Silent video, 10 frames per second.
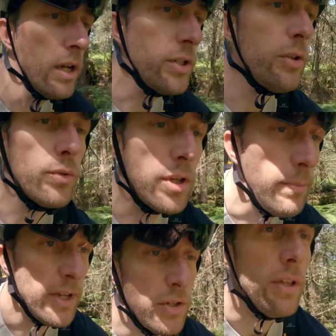I should also
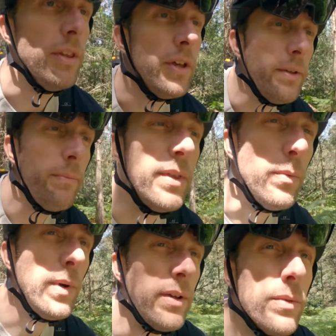mention that the
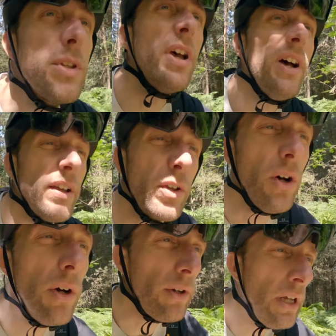wheels I
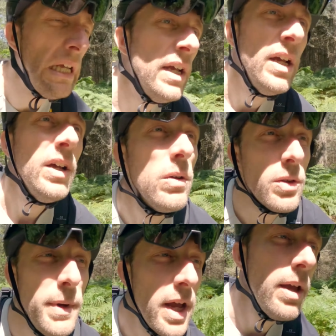got
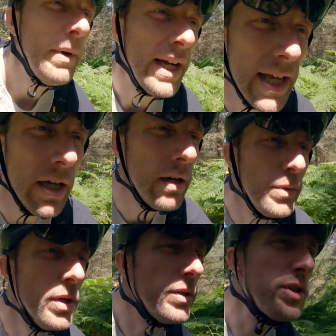with my own money. I'm
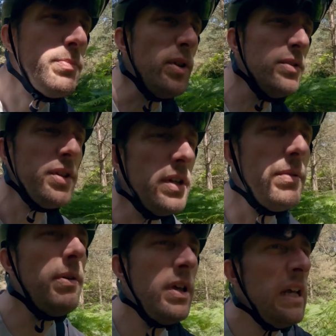not sponsored
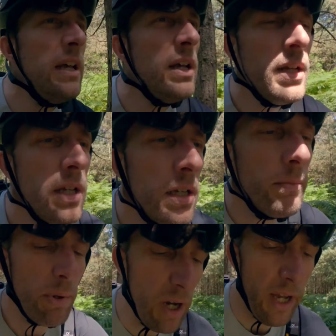
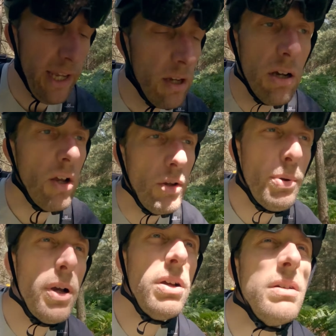by Hope,
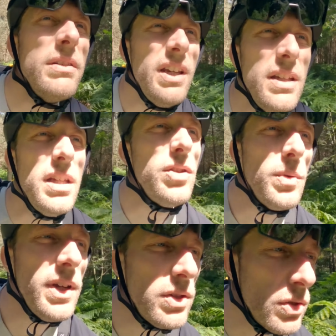DT
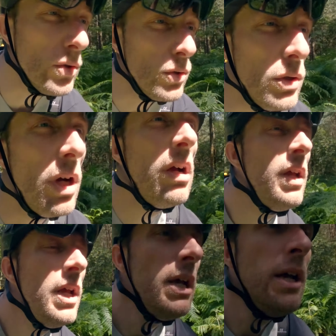Swiss or
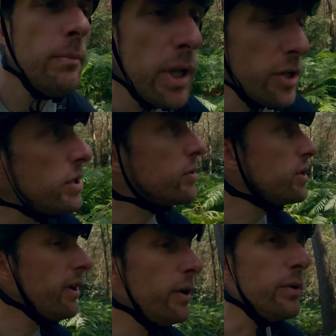Plush Hill
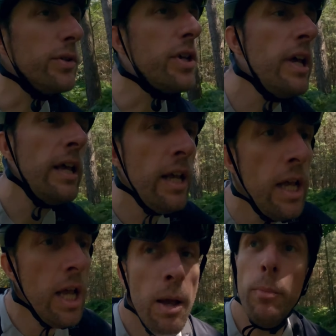Cycles.
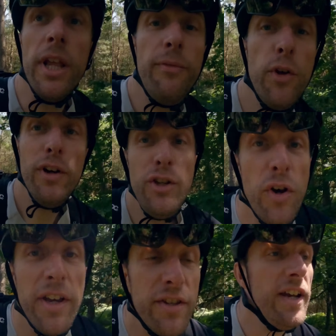But if you're
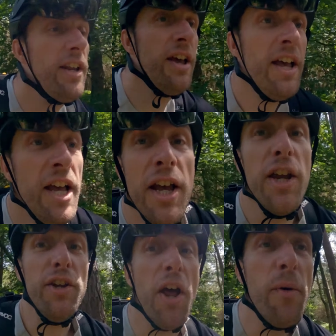interested,
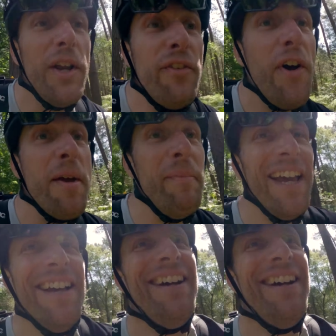you know where to find me.